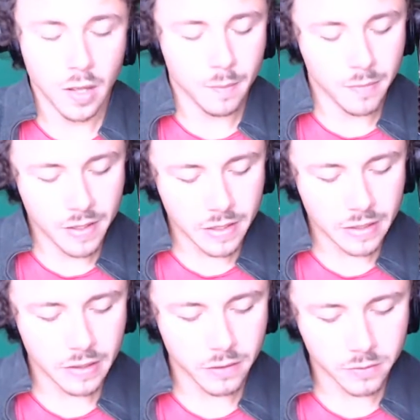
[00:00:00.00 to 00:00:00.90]

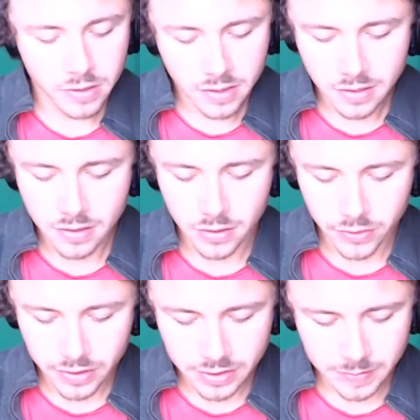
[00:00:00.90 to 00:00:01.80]
Merry
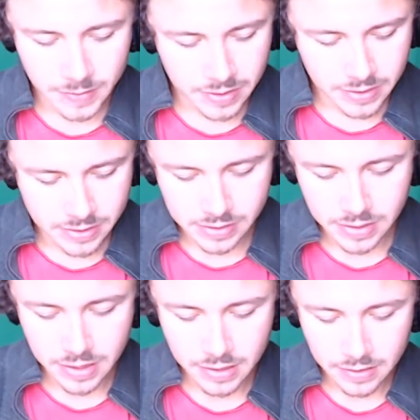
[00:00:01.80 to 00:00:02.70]
Christmas,
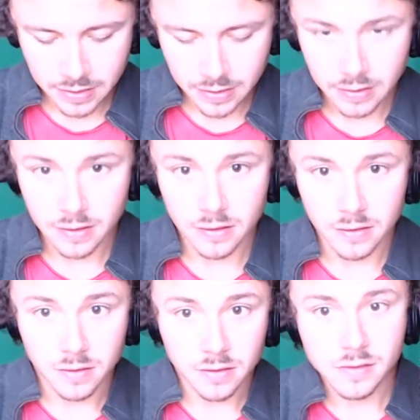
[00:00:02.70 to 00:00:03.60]
Saint
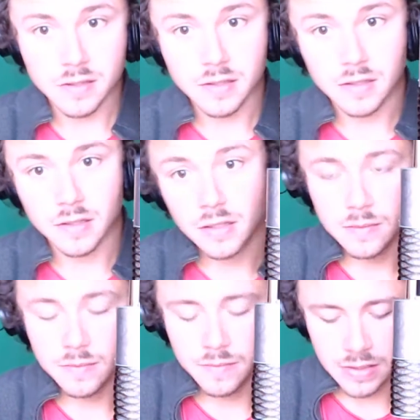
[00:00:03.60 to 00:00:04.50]
Nicholas
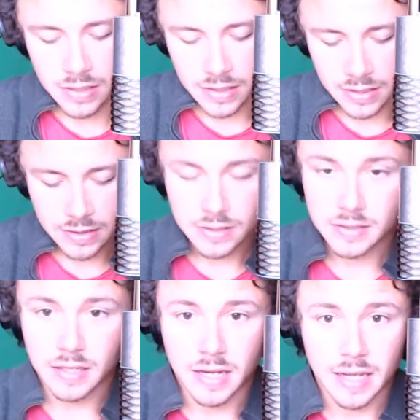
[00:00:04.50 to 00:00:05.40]
comes this
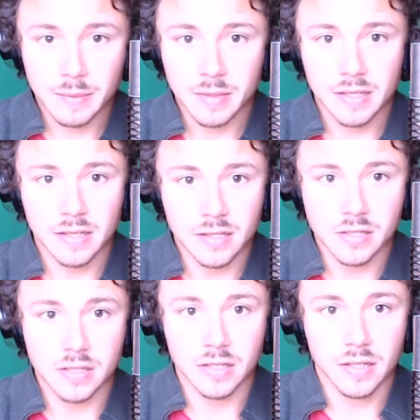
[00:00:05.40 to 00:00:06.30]
time each
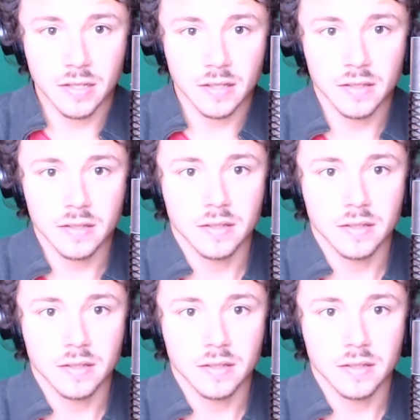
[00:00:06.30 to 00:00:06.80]
year.